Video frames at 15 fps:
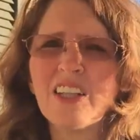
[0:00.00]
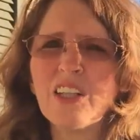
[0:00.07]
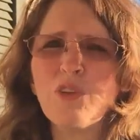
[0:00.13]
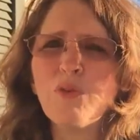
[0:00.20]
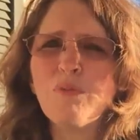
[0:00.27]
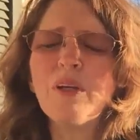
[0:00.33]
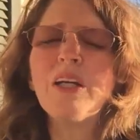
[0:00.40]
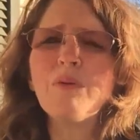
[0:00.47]
You
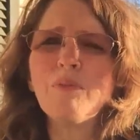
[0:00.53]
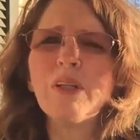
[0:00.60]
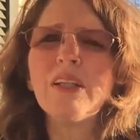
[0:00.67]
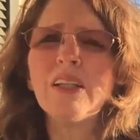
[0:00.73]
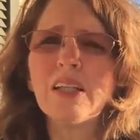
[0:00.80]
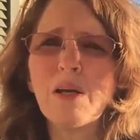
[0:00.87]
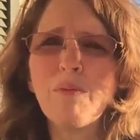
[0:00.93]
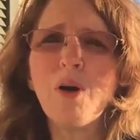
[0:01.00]
would be
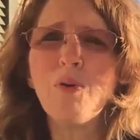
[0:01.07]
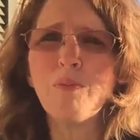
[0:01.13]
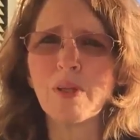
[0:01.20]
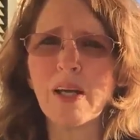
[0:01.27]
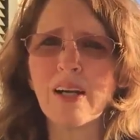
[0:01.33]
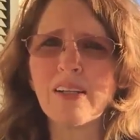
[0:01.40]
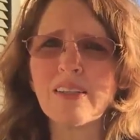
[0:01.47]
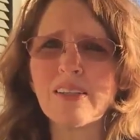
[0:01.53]
completely
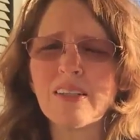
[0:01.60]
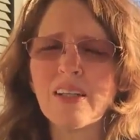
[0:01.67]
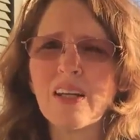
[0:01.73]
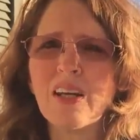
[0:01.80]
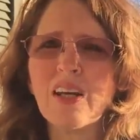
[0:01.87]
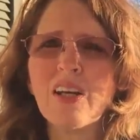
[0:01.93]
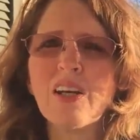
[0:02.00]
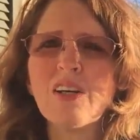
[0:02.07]
immobilized.
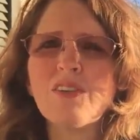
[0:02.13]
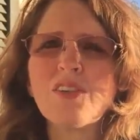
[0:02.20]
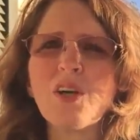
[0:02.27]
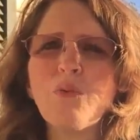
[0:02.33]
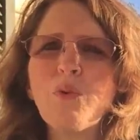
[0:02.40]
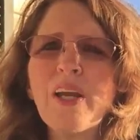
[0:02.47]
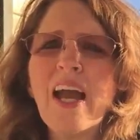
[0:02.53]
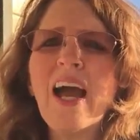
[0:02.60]

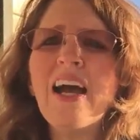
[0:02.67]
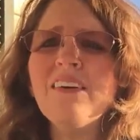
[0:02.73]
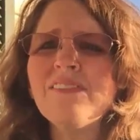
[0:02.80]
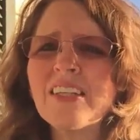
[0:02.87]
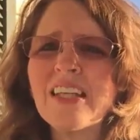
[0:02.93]
So we have